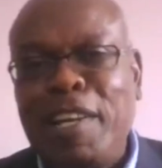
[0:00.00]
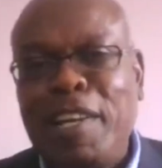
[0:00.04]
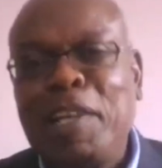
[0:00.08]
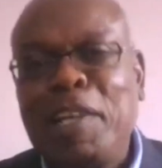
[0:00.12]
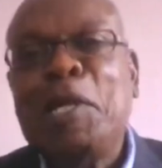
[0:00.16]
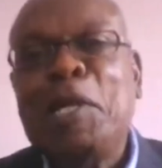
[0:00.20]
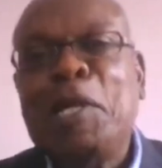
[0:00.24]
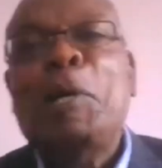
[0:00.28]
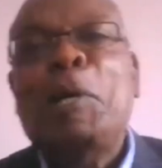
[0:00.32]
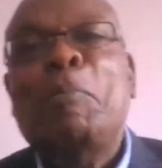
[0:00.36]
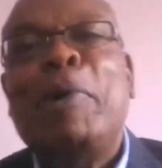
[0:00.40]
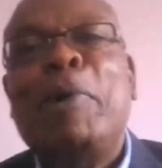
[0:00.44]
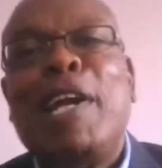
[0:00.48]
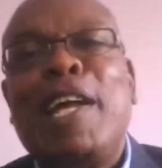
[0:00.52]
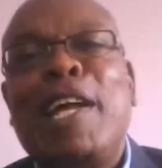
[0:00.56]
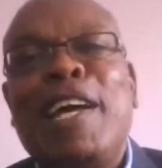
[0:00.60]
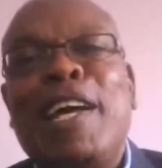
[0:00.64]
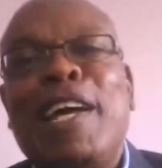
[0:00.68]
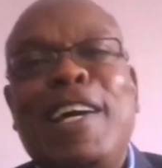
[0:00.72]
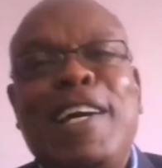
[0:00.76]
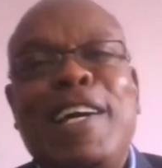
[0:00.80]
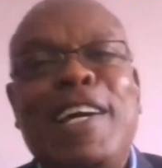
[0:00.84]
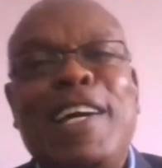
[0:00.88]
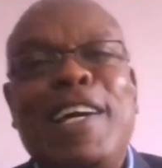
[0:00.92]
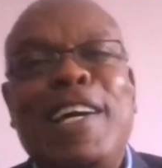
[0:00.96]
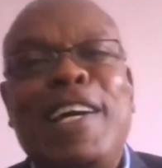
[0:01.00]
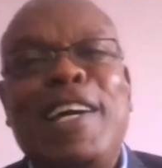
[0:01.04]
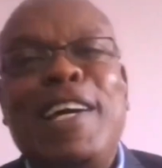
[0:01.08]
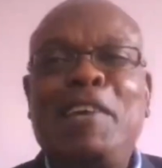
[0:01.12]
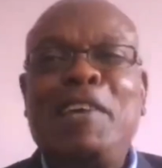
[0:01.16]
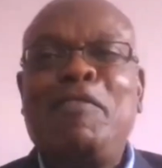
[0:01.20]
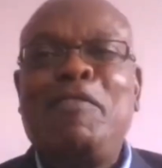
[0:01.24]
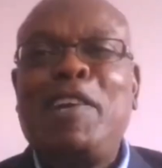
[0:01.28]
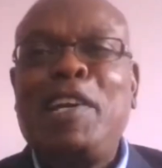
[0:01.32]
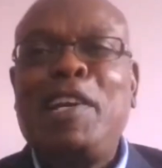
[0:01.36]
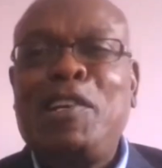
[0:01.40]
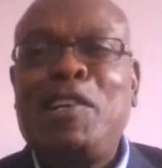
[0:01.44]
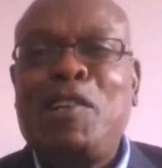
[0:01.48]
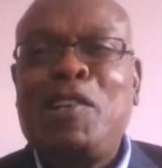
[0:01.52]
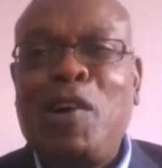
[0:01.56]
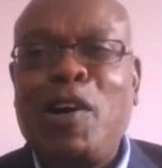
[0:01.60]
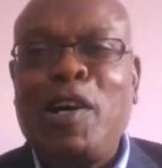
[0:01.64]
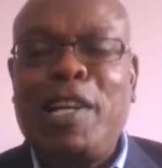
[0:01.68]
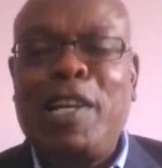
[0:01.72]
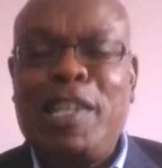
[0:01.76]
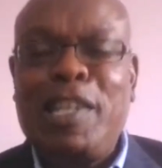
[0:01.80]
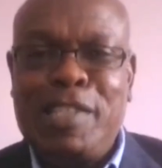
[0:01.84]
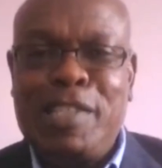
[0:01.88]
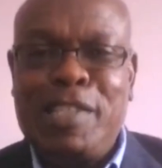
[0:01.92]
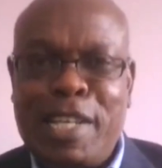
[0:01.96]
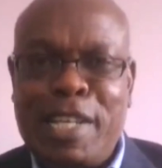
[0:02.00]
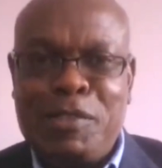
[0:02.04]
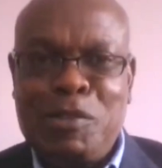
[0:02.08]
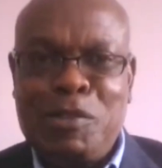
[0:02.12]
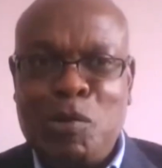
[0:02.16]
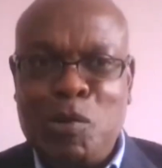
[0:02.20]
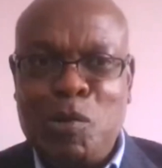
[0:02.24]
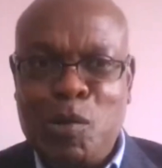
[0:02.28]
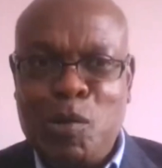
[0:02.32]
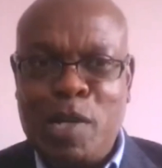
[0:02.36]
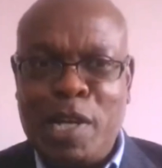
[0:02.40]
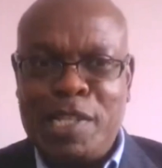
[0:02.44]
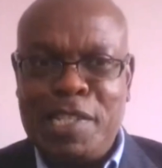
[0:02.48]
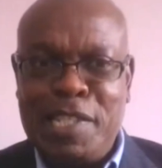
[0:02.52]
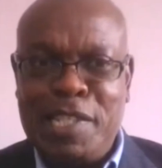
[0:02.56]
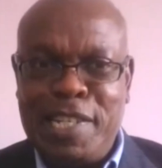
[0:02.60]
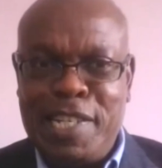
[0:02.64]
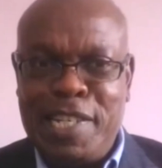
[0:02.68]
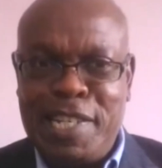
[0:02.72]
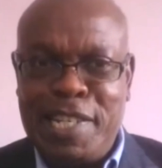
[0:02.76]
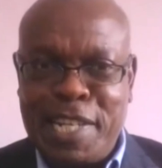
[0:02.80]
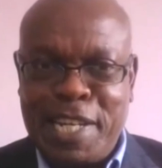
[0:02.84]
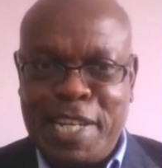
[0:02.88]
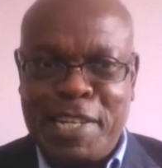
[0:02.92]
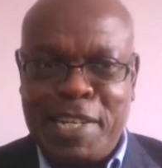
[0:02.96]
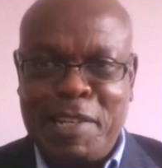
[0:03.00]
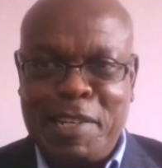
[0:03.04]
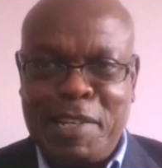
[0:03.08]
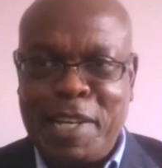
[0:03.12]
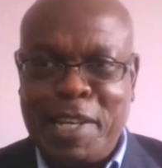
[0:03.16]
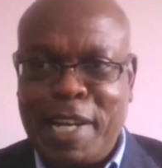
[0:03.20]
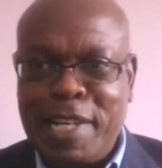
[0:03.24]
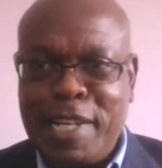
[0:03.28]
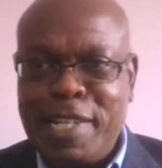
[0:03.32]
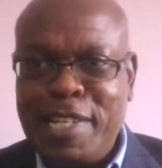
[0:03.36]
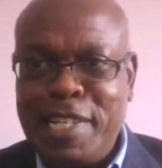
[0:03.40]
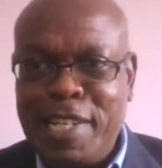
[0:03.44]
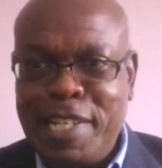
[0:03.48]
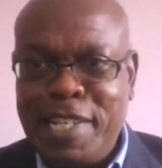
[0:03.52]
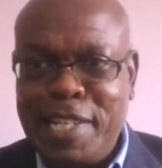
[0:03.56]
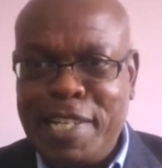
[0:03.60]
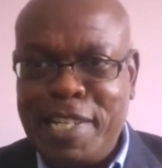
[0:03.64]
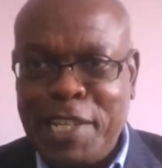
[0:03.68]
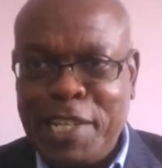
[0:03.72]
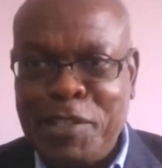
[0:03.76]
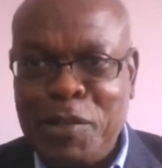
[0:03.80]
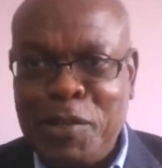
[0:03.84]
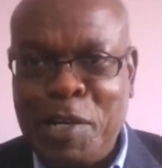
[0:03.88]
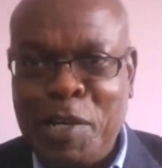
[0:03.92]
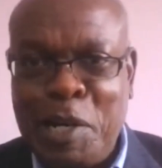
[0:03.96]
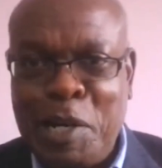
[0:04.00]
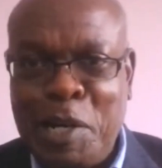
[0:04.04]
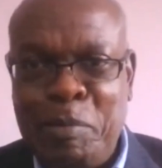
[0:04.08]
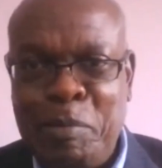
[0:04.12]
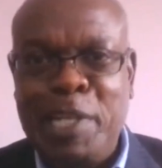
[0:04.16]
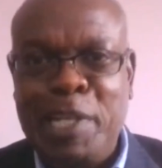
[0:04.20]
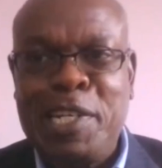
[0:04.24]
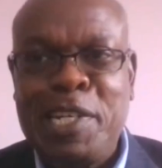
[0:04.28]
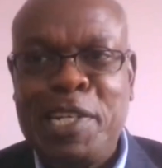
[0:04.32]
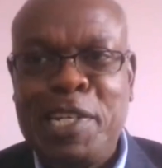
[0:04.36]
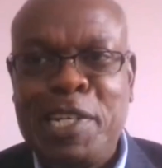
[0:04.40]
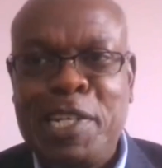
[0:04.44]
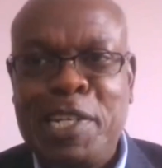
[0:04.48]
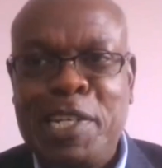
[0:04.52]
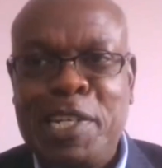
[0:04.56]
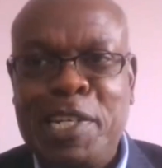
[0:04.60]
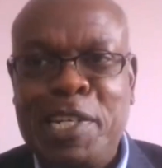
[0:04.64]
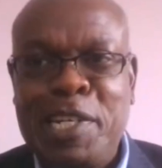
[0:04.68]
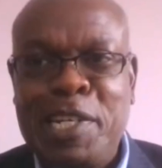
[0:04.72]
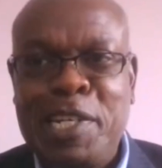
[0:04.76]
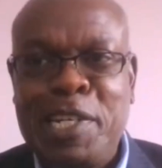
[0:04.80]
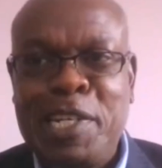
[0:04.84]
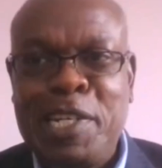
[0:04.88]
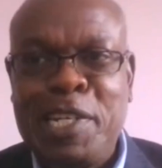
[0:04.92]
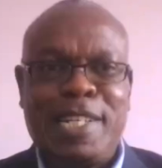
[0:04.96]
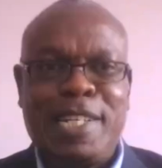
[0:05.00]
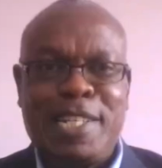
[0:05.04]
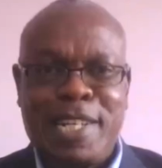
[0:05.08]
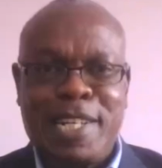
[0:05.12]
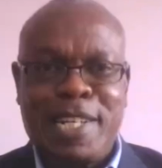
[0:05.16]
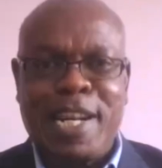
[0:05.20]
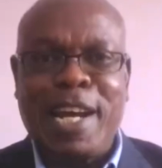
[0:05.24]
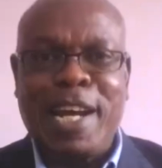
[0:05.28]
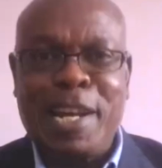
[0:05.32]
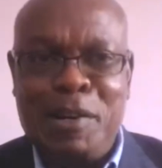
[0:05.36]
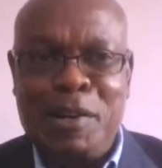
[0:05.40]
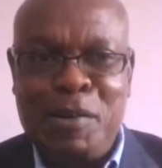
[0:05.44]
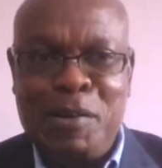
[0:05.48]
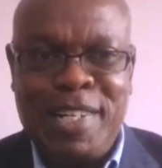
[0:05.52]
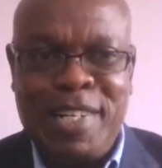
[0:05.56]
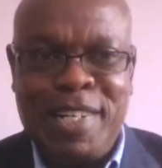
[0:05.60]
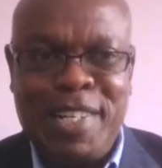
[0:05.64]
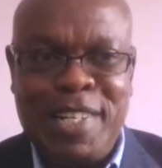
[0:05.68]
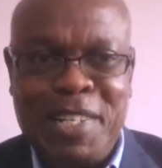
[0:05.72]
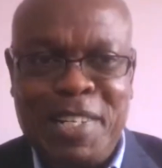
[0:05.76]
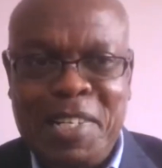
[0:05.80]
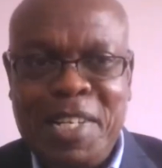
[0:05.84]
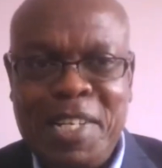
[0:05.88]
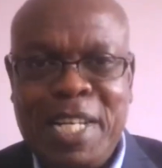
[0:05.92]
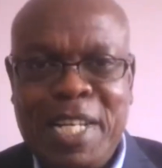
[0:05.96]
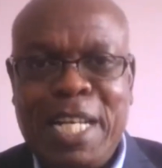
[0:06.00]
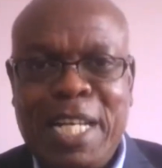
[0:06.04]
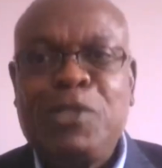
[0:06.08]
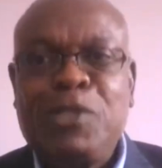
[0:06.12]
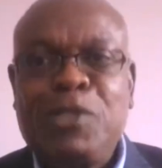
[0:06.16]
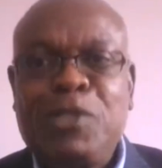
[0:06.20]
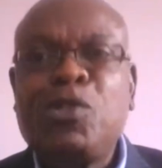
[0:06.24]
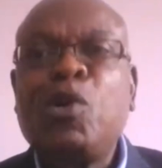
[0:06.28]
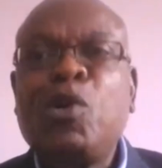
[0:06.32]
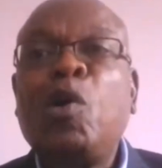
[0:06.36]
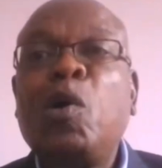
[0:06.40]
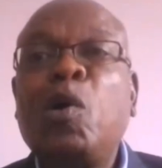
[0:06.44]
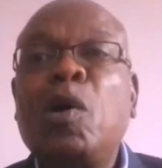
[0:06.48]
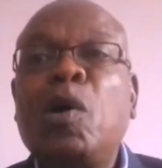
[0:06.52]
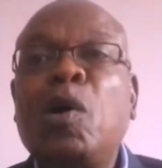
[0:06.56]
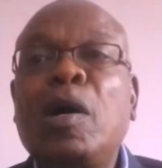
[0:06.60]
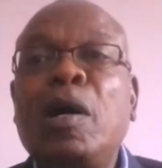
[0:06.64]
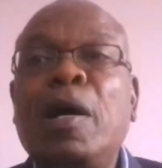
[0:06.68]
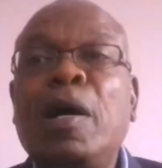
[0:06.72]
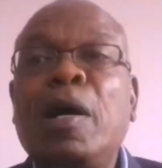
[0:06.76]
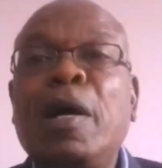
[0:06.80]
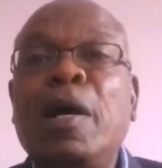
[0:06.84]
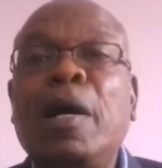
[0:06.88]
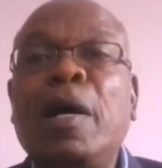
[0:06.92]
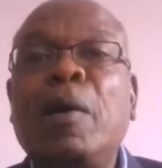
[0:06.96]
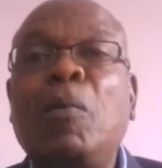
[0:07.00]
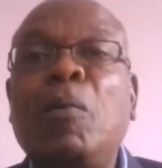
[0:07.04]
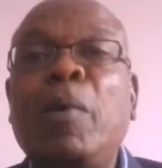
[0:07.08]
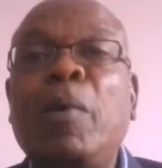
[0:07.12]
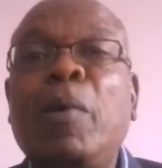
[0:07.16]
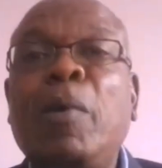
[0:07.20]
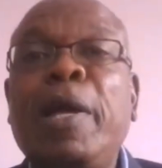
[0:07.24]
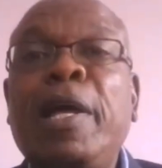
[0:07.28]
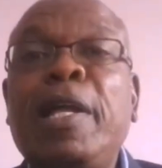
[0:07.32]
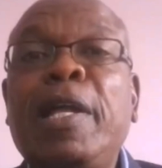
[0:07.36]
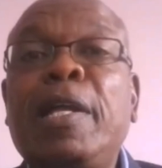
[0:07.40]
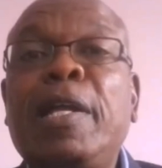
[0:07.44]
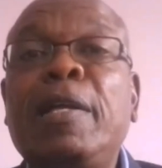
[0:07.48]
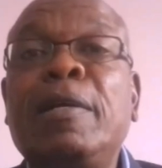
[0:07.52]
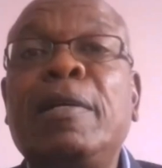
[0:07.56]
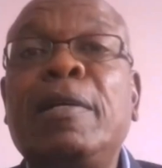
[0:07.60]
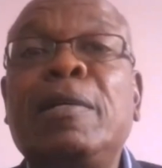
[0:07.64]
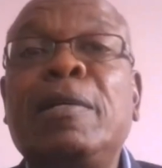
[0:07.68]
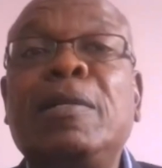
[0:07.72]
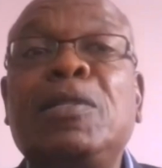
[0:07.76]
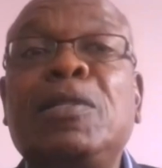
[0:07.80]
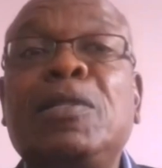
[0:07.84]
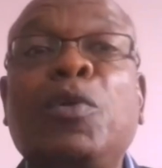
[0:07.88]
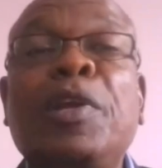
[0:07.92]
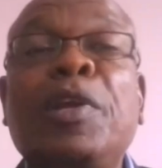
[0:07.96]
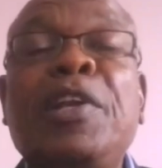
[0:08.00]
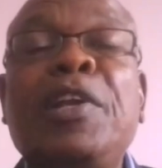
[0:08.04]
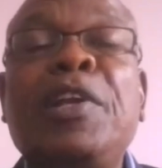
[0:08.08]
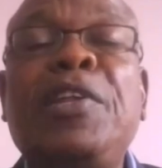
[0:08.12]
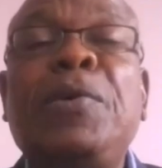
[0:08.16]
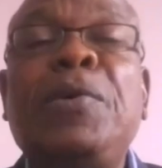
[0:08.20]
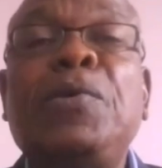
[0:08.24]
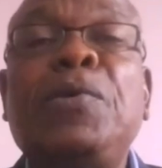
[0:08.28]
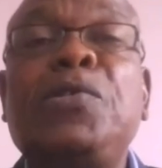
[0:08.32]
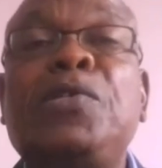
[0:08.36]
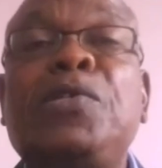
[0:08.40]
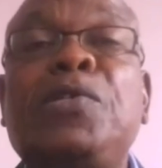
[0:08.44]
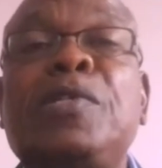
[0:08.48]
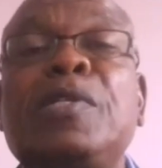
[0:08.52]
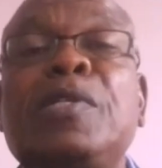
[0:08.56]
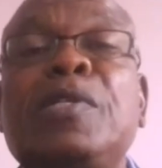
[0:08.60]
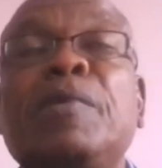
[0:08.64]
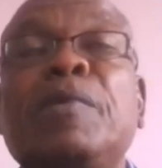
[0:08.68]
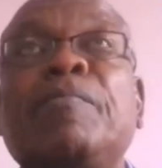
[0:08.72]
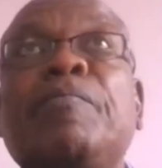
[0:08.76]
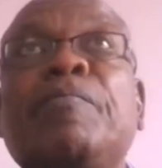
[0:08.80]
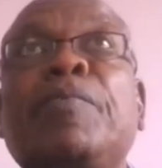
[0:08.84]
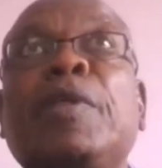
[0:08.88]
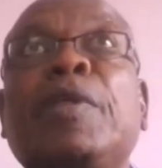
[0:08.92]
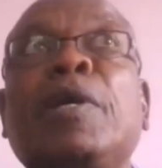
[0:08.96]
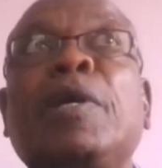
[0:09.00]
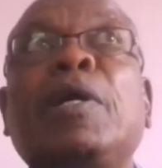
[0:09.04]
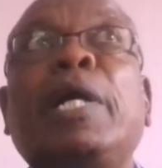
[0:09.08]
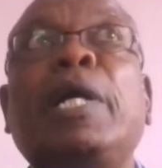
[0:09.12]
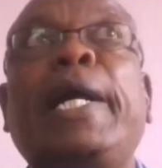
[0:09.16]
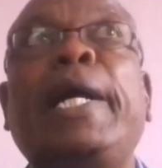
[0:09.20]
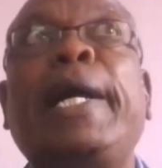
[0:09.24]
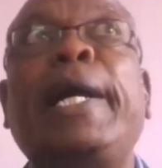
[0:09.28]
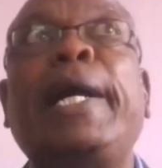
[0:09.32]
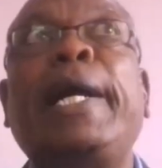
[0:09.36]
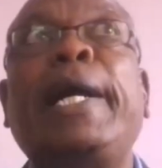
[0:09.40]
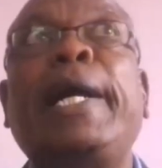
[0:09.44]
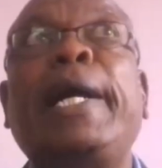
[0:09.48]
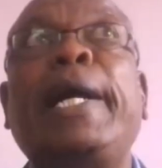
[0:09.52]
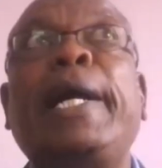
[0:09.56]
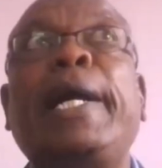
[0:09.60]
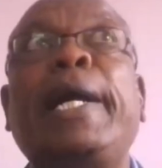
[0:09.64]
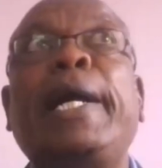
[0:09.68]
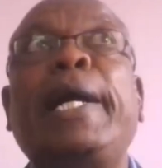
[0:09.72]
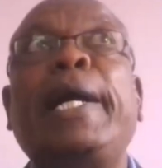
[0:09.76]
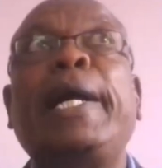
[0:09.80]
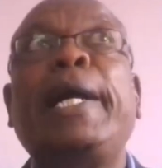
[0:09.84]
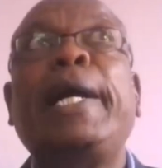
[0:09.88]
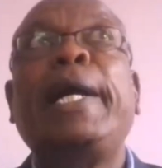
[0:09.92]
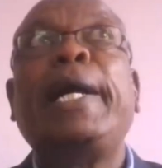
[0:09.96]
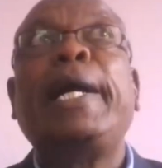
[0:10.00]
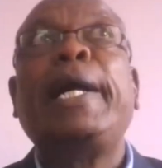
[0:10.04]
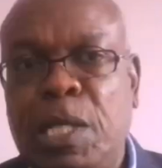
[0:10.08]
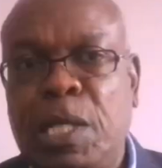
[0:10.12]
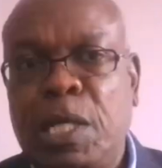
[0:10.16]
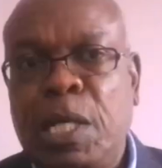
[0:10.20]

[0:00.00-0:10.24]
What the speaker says: here. But not every dog is as good as detection and being trained as a tracker dog. So to reduce attrition,